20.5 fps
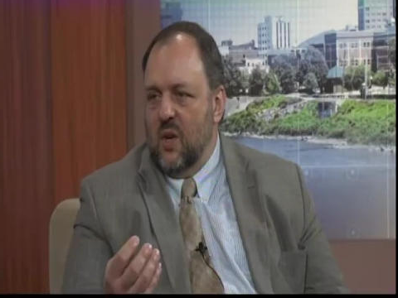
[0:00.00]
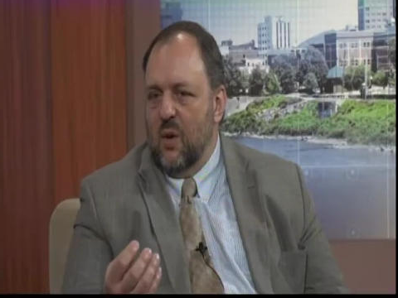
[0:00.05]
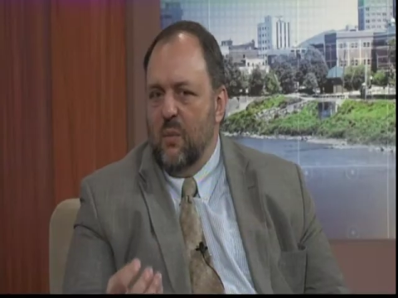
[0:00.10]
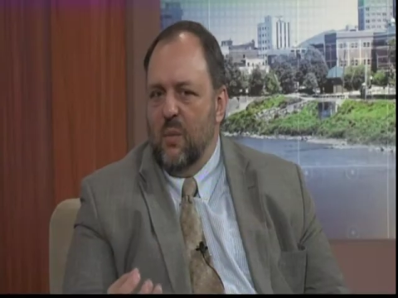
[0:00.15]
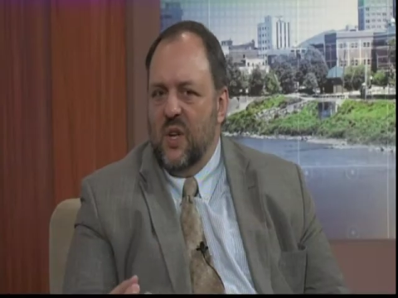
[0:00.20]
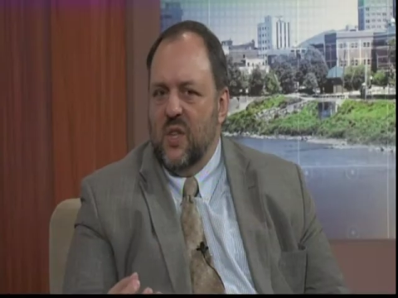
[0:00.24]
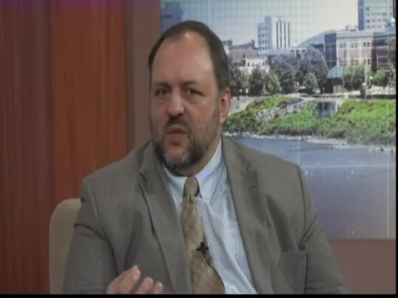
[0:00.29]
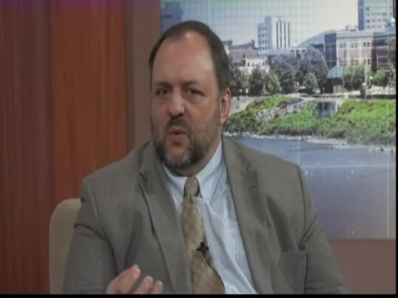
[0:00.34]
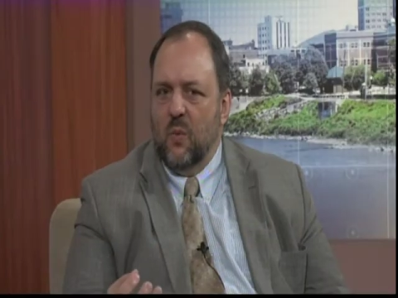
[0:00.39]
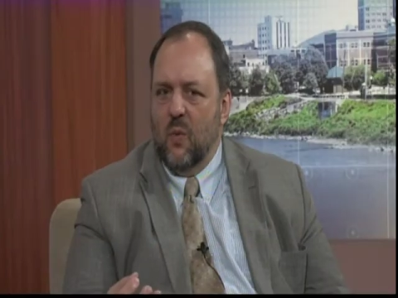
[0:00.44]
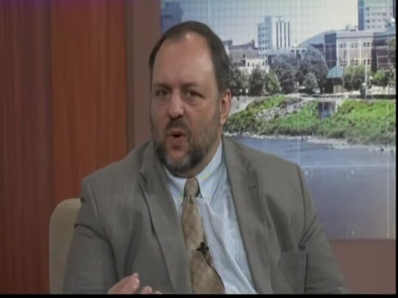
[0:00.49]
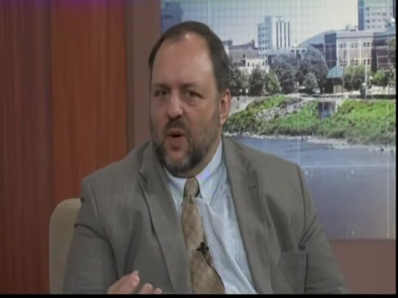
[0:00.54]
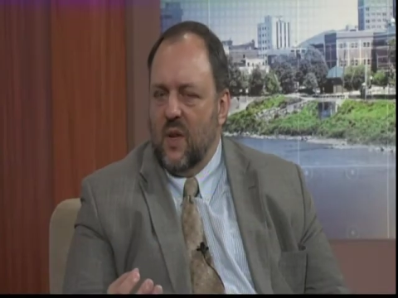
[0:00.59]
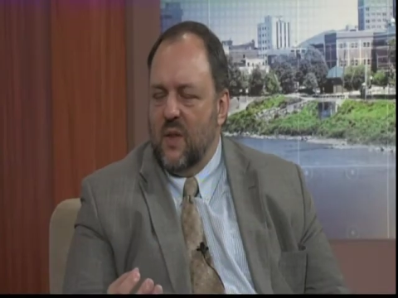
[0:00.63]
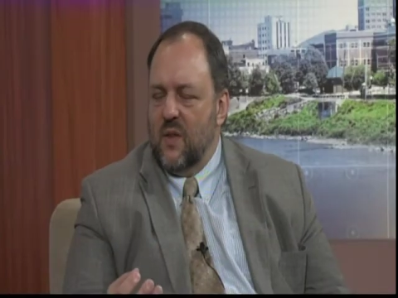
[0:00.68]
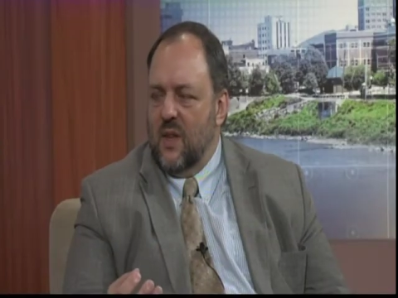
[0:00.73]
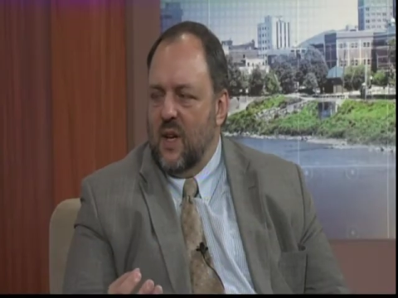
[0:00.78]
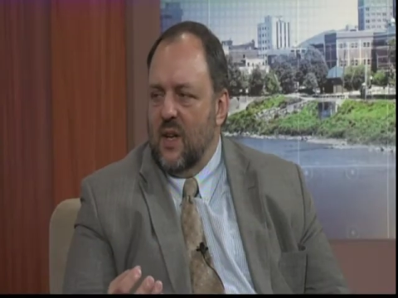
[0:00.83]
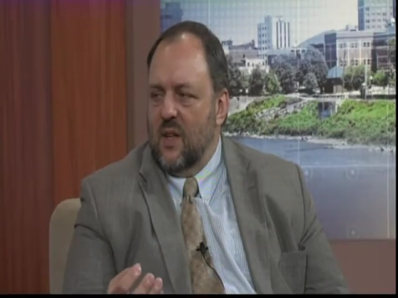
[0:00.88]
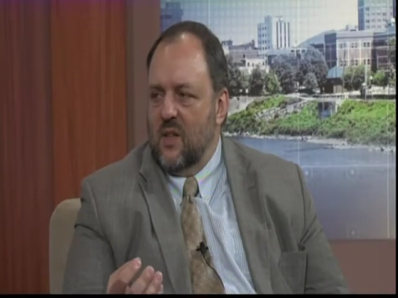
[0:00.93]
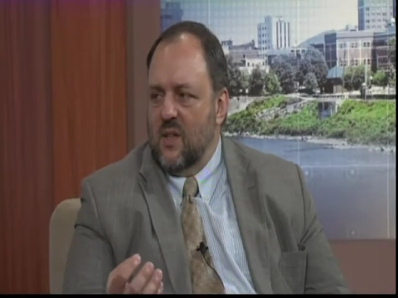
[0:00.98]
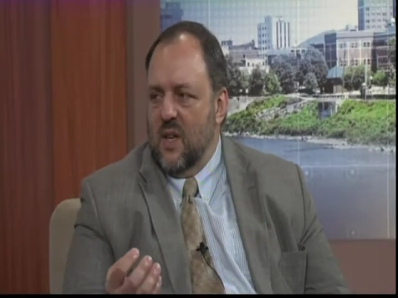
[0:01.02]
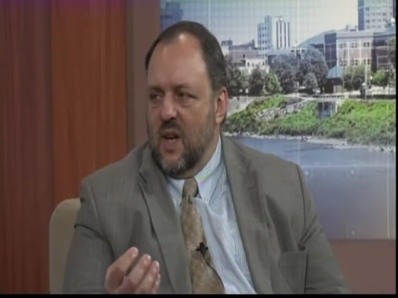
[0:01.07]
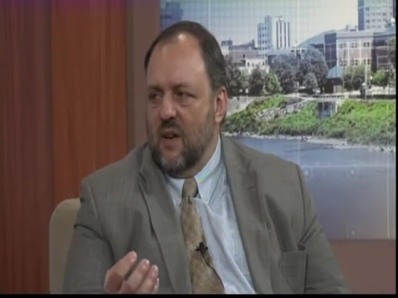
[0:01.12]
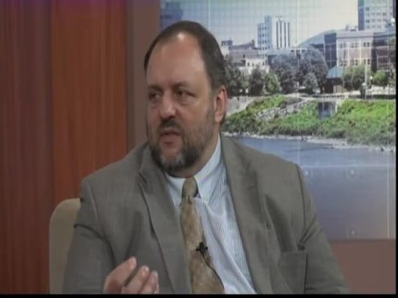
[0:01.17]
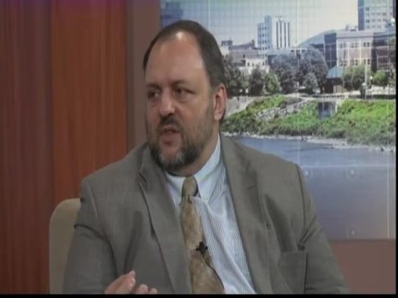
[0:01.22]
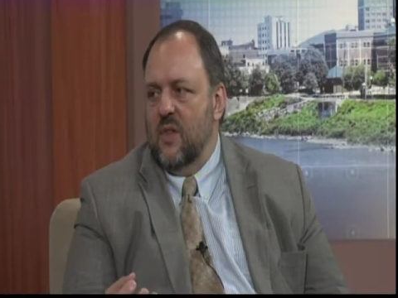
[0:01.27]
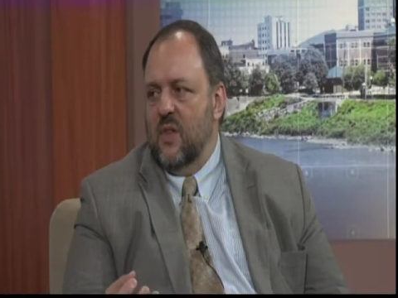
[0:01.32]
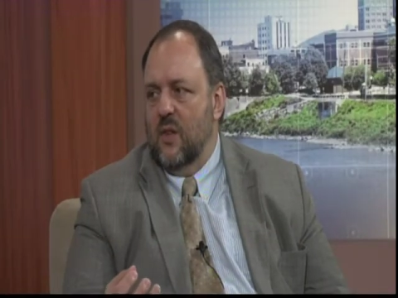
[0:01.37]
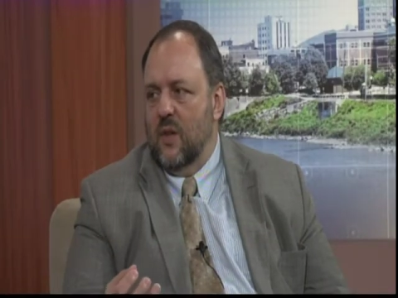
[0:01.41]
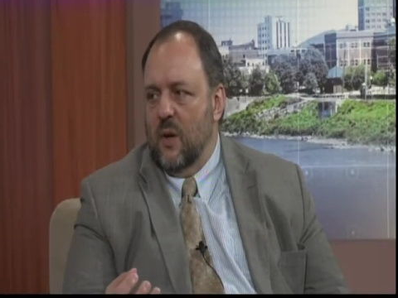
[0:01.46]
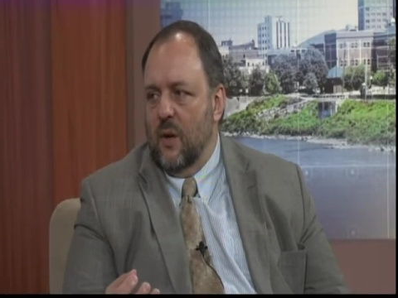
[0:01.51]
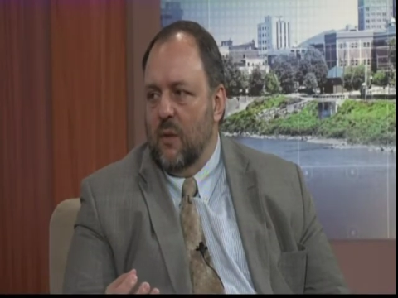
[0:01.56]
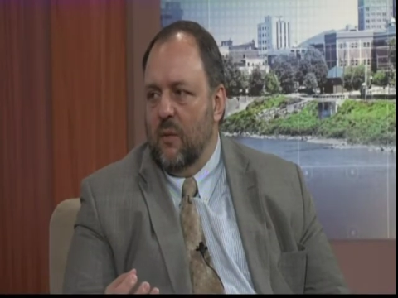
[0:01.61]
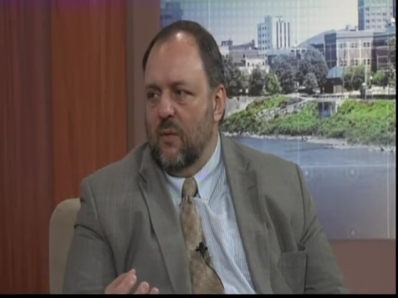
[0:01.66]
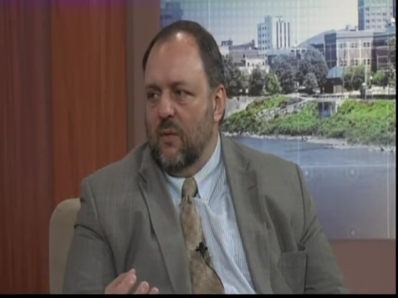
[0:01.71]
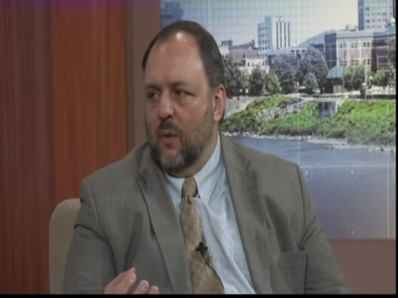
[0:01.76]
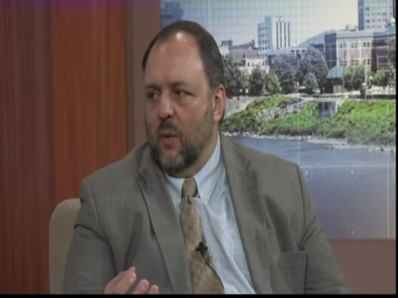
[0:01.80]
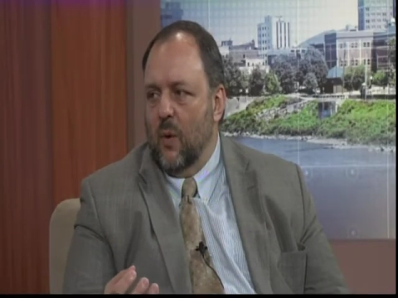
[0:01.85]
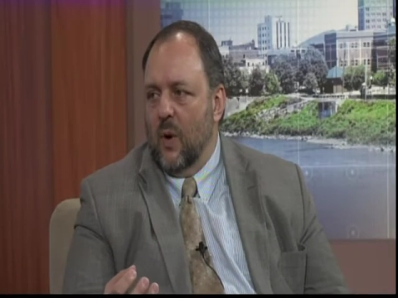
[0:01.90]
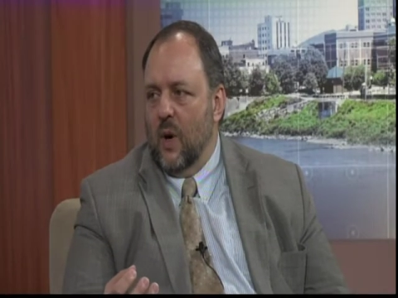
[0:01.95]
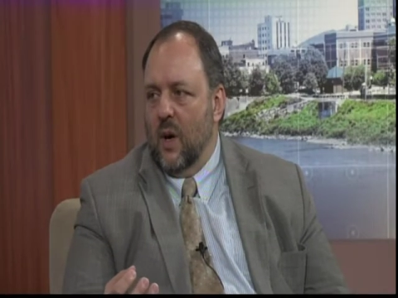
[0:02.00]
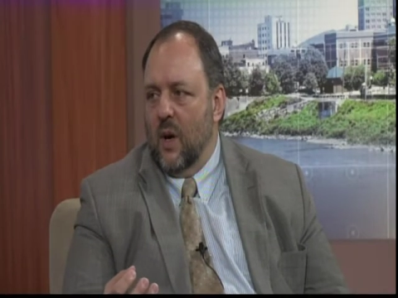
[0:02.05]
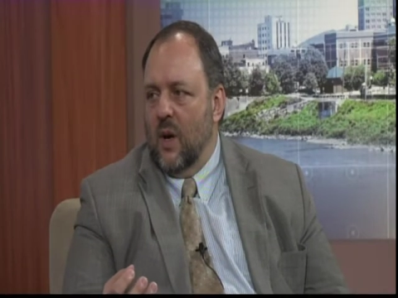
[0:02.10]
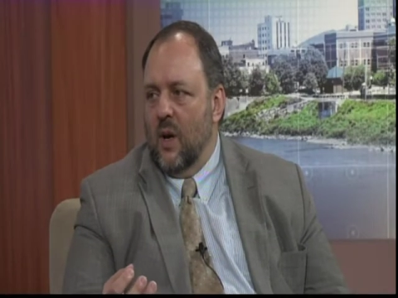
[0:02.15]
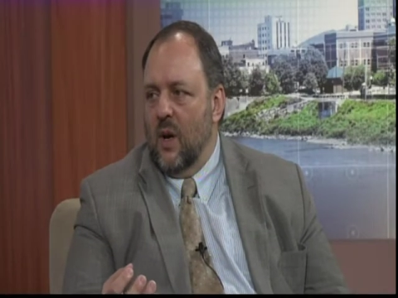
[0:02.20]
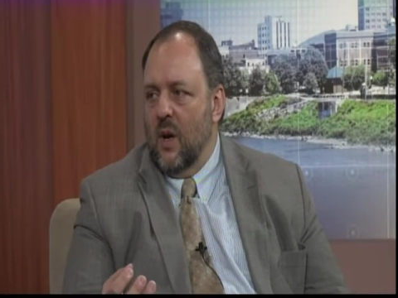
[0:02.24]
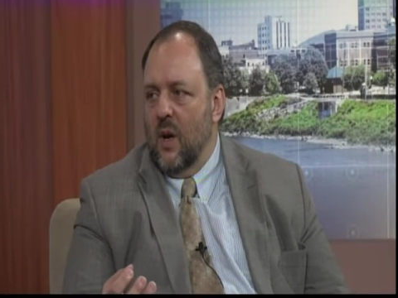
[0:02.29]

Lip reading: much work that is left to do for